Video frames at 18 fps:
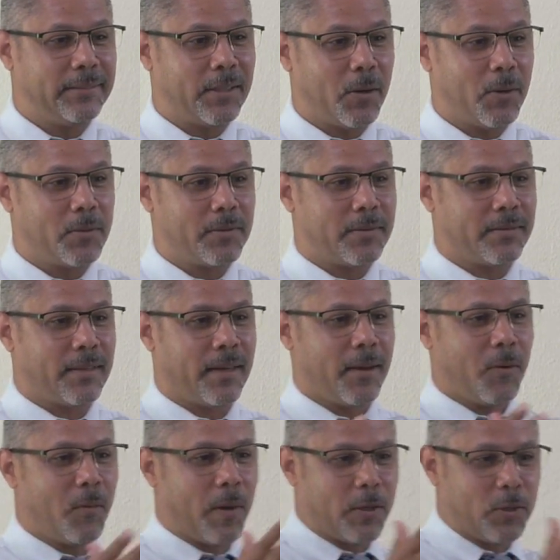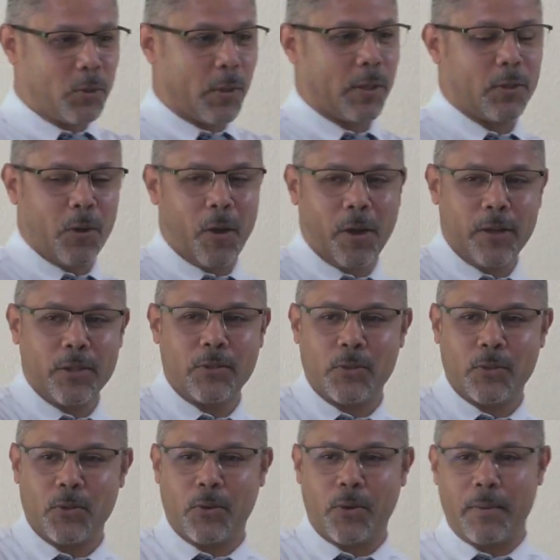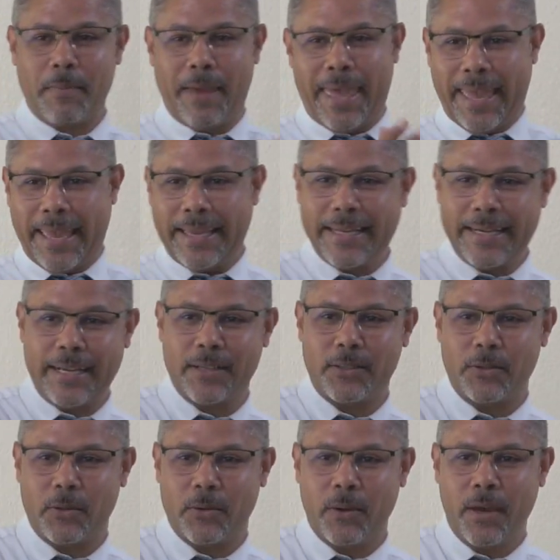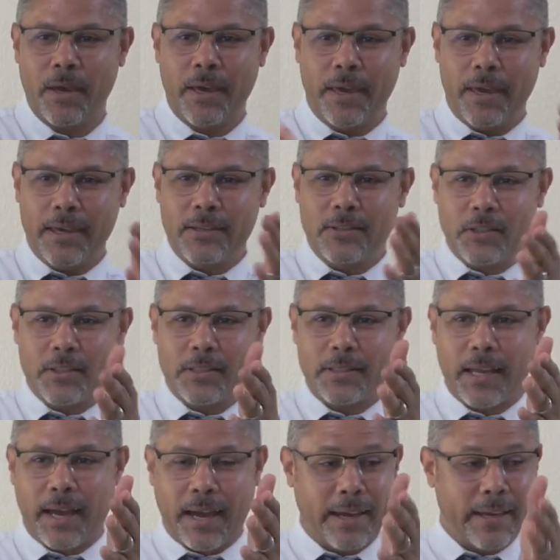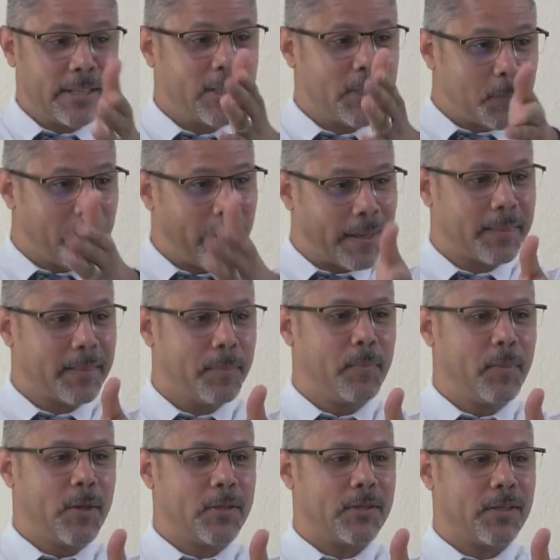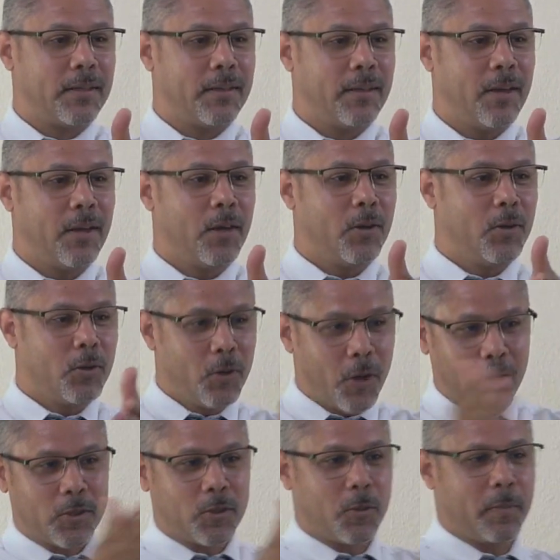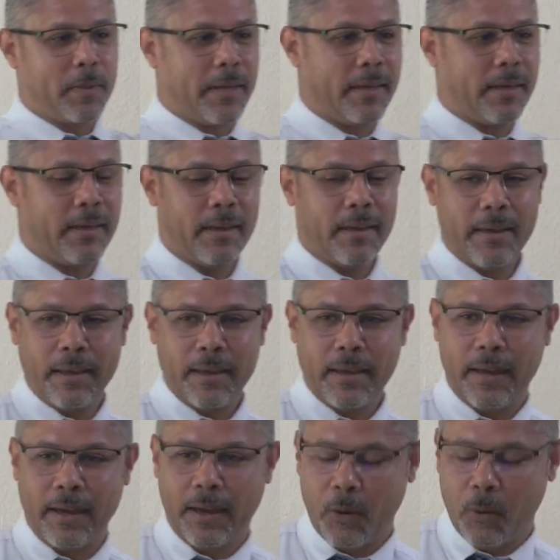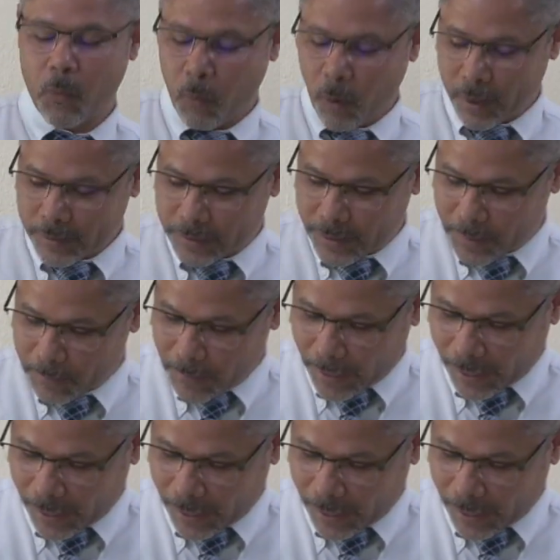don't want to acknowledge you or I'm angry at you. It's just I respect the person not to be wandering my